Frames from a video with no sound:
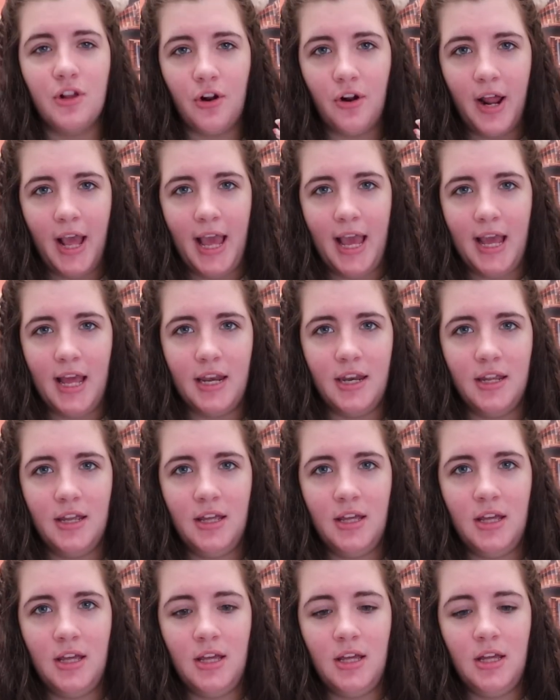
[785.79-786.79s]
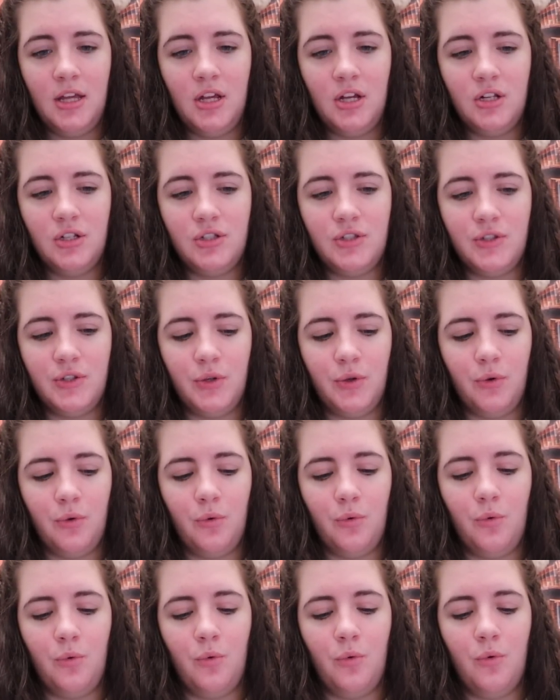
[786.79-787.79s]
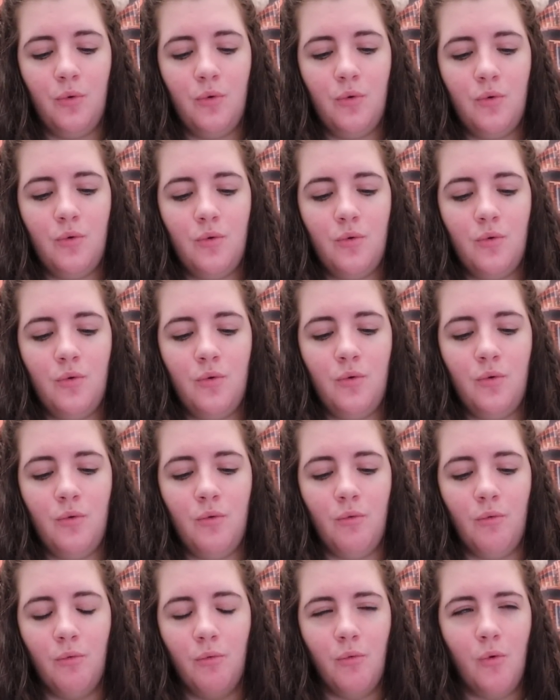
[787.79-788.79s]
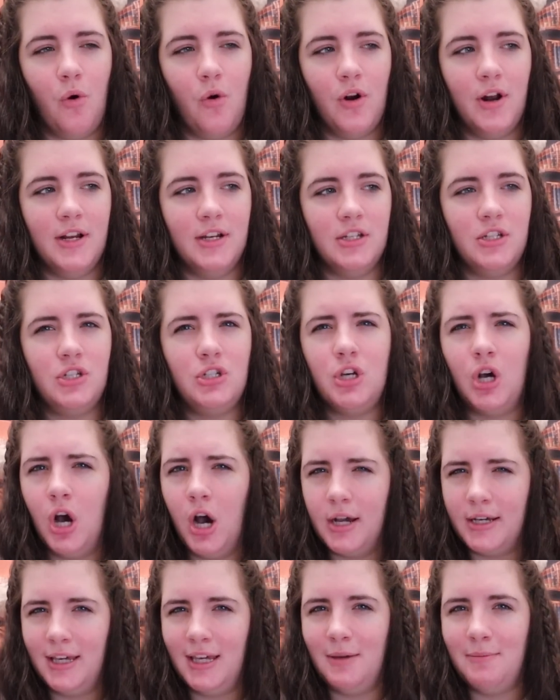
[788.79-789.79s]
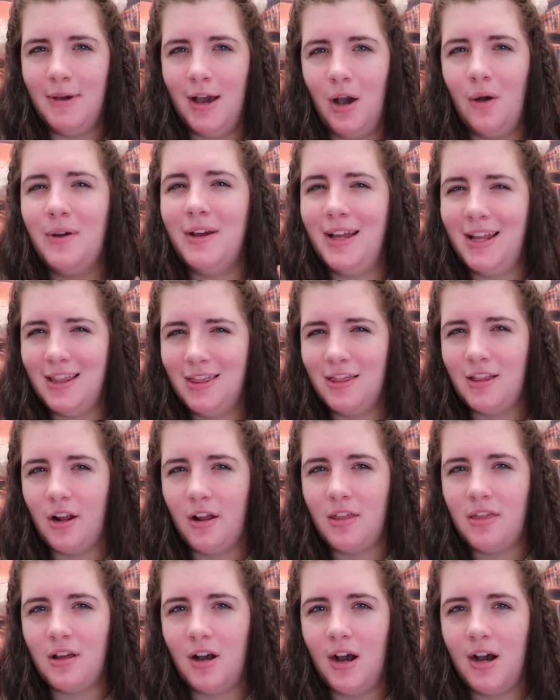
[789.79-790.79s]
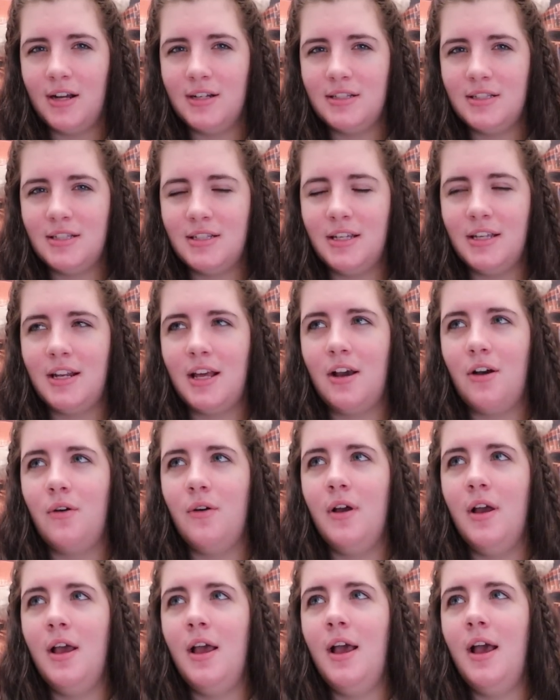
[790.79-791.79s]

their head to warrant talking about in their thoughts, you know?